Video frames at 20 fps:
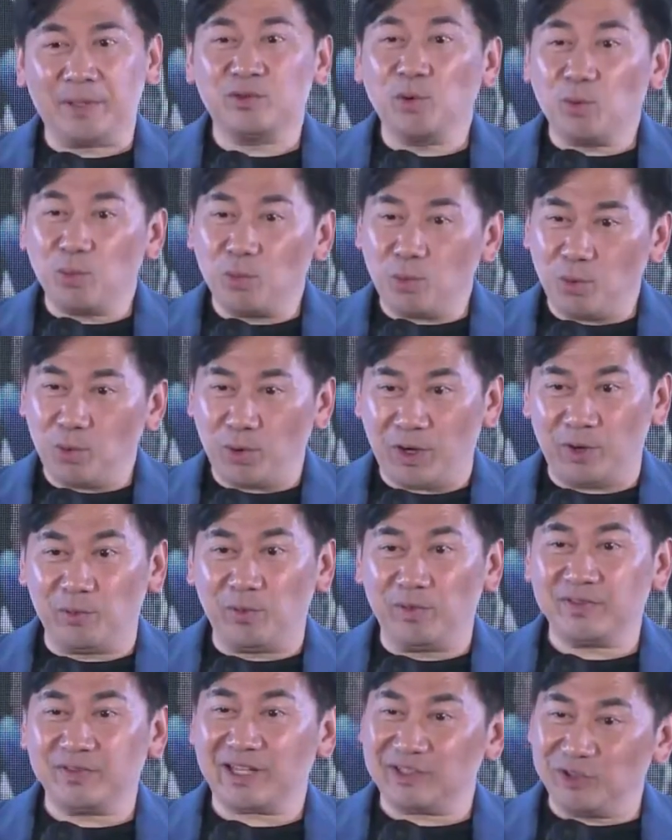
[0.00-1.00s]
But don't
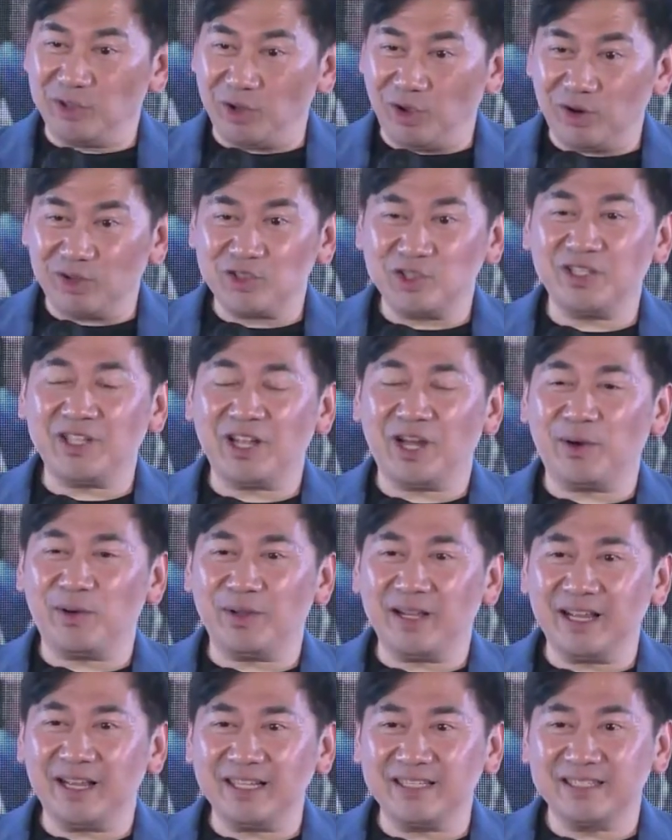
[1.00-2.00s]
worry, with technology
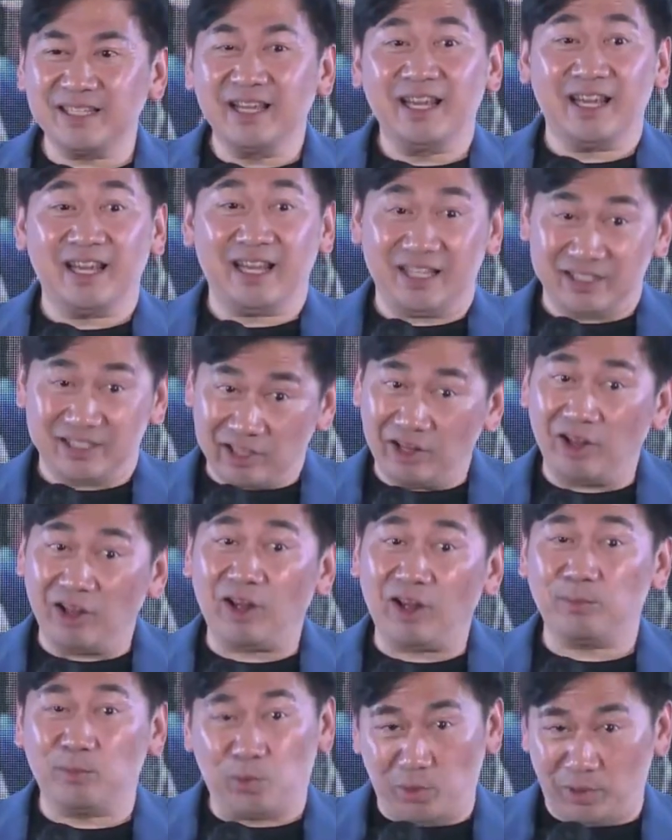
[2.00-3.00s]
nowadays, it's a
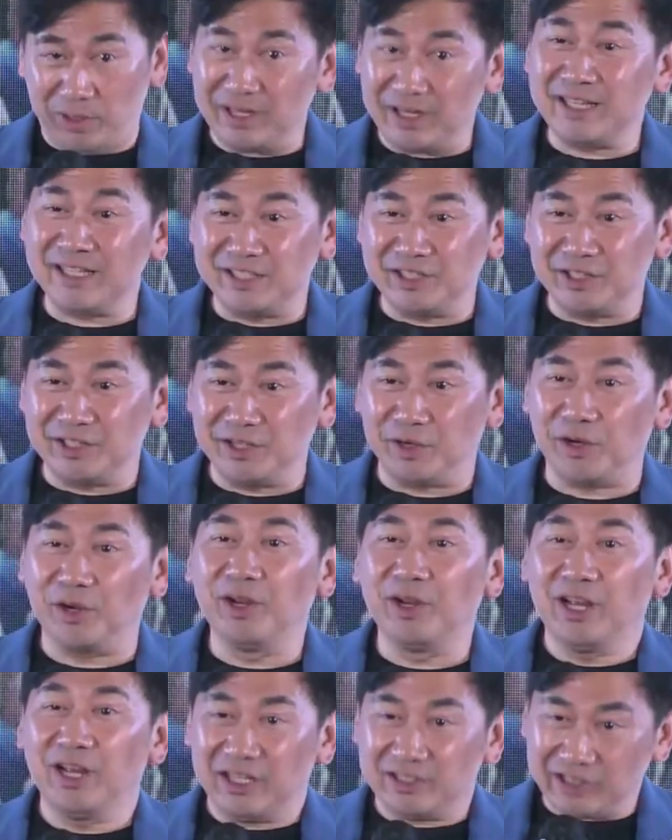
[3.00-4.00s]
lot more
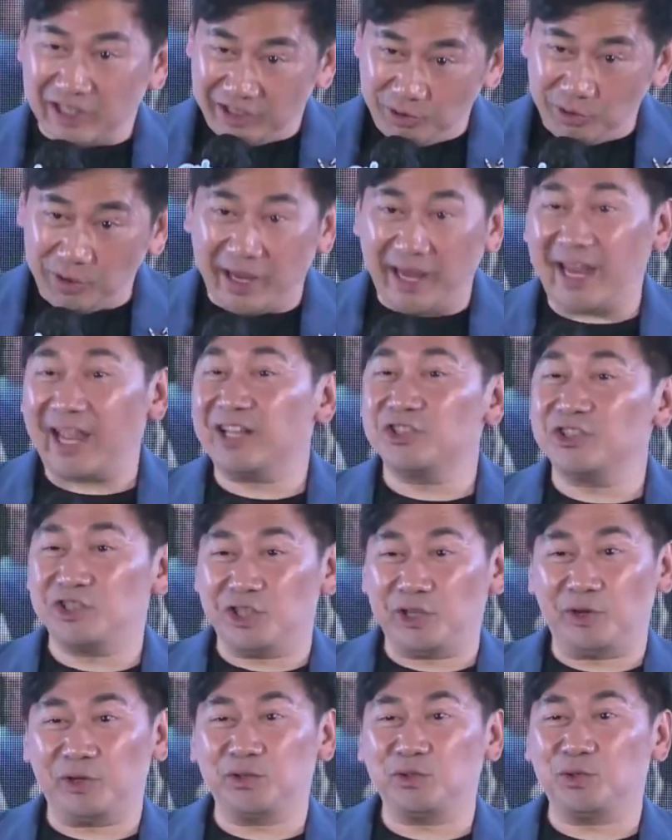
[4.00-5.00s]
easier, and you can
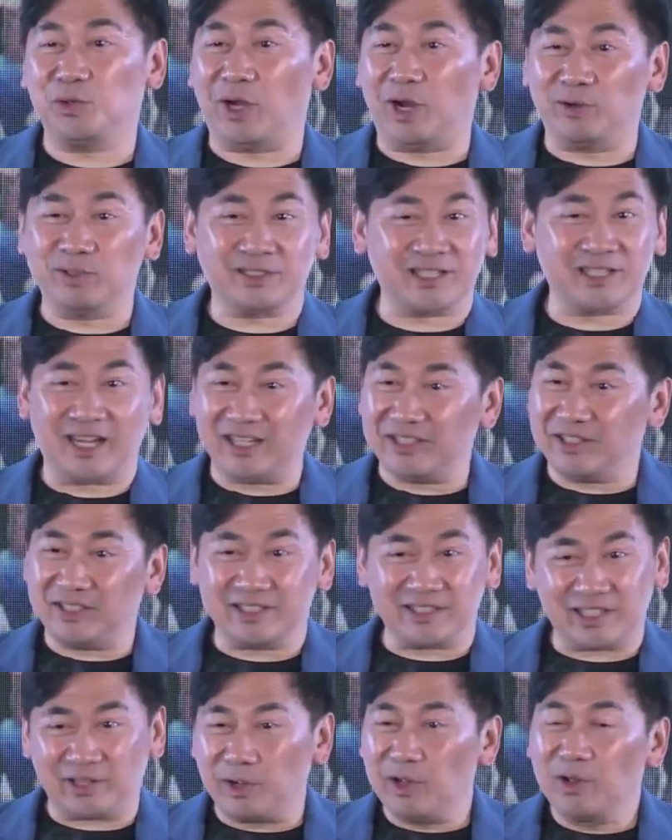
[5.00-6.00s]
share it to
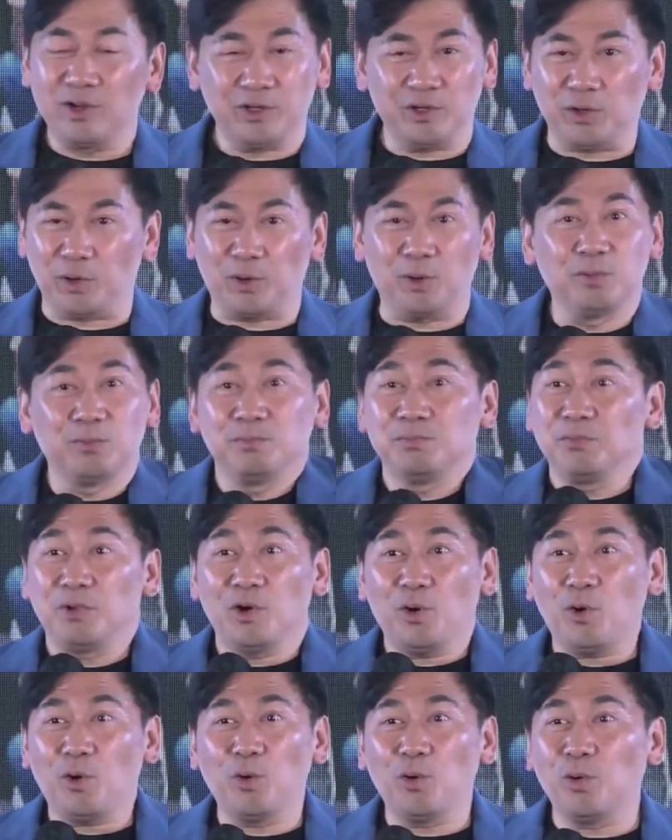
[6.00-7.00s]
outside this, you know,
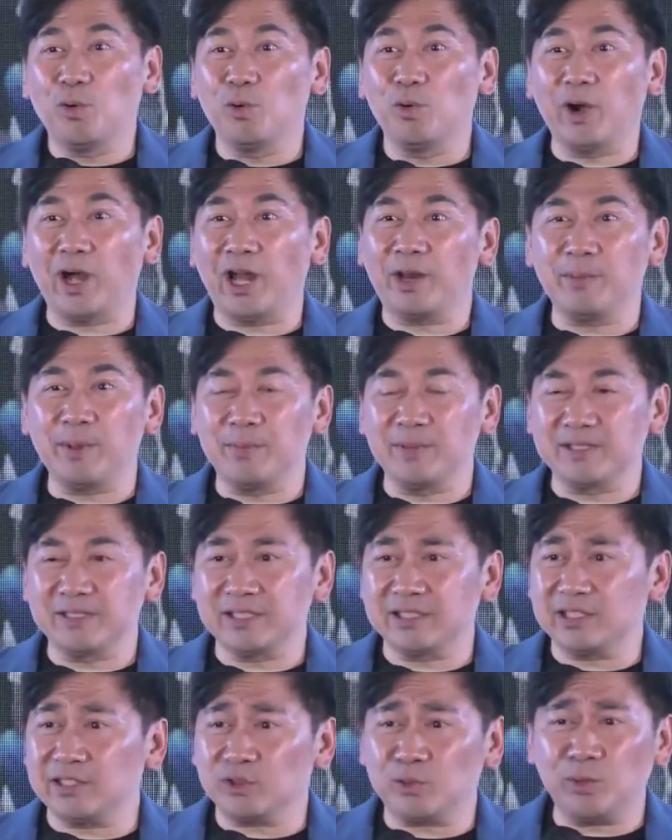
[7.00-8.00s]
whole Atomy
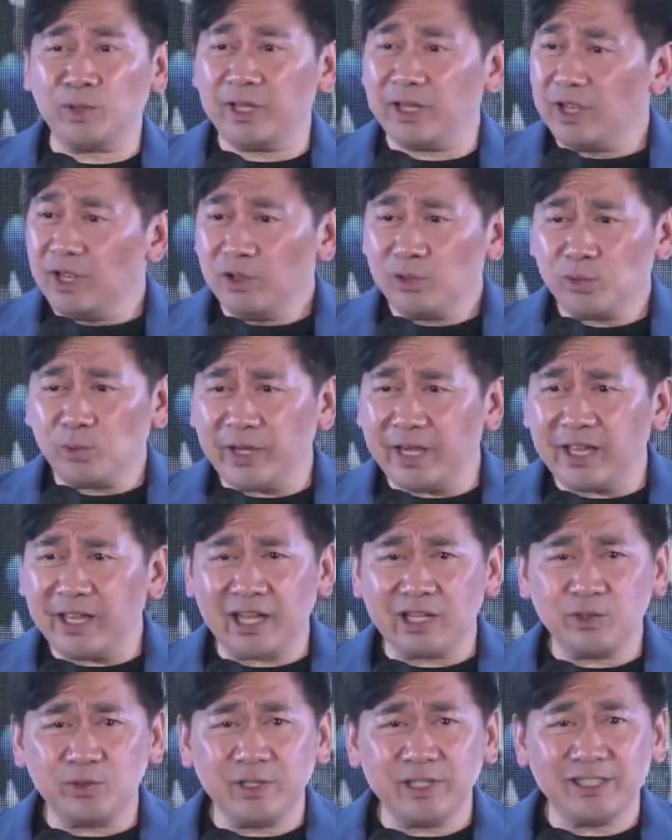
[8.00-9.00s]
business. It's
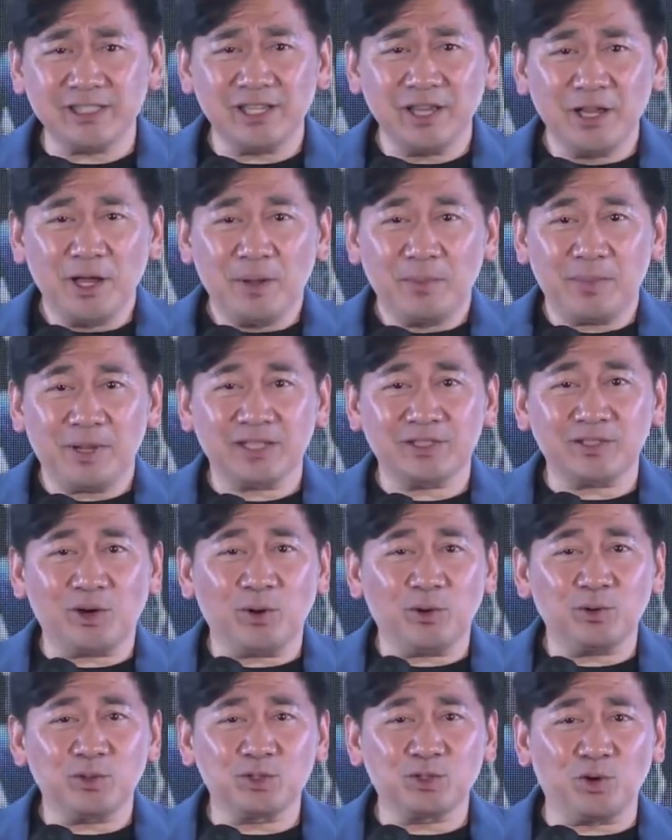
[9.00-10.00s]
28 countries,
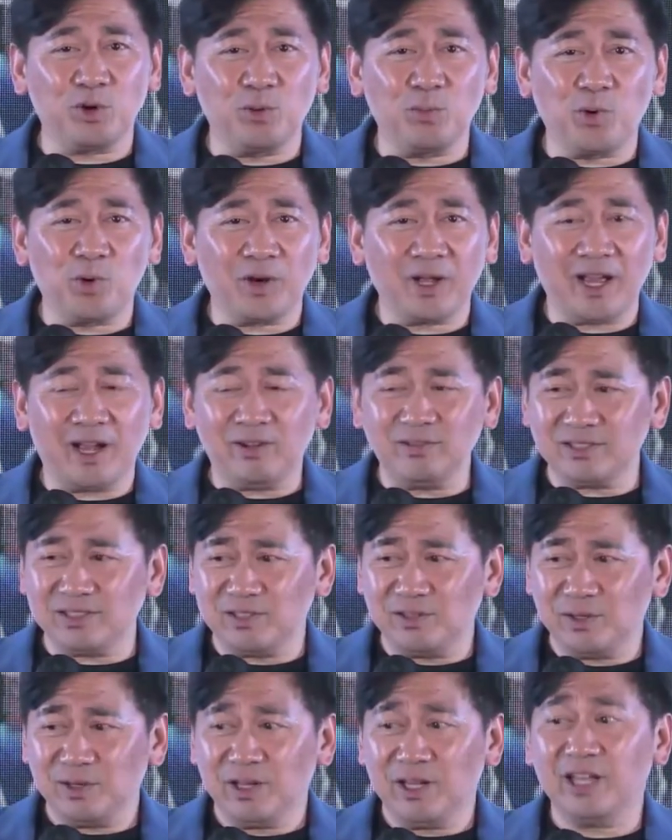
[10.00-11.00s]
plus all those global
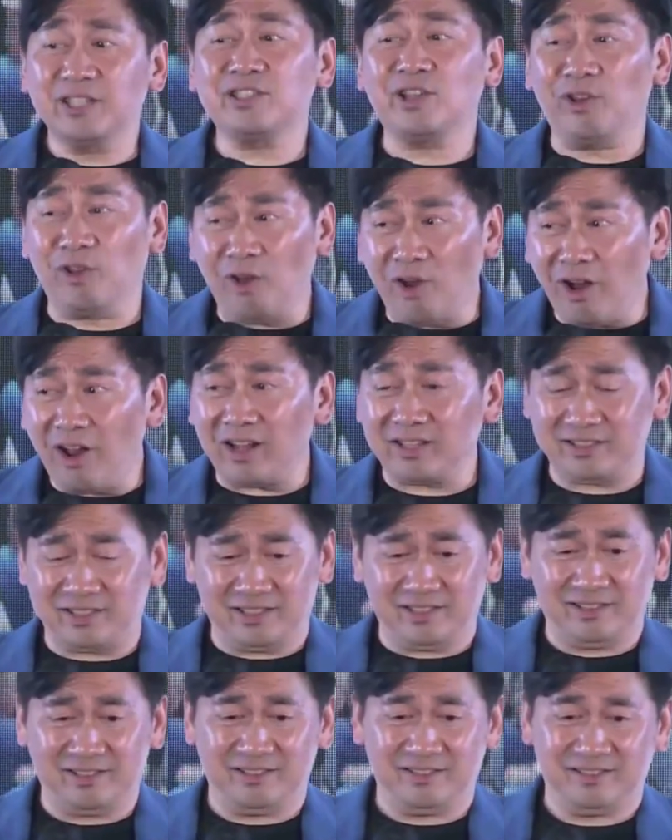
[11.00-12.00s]
accounts. It's a
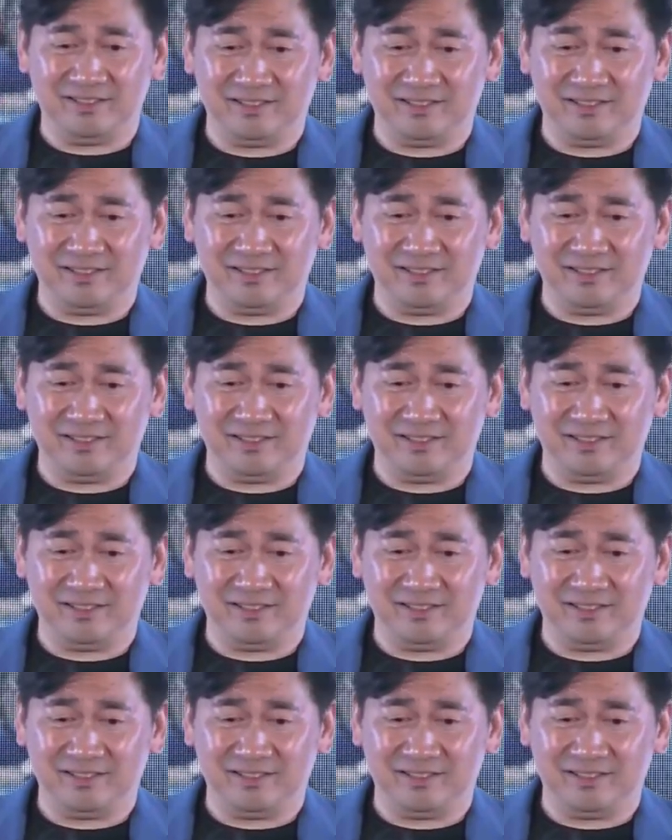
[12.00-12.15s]
lot.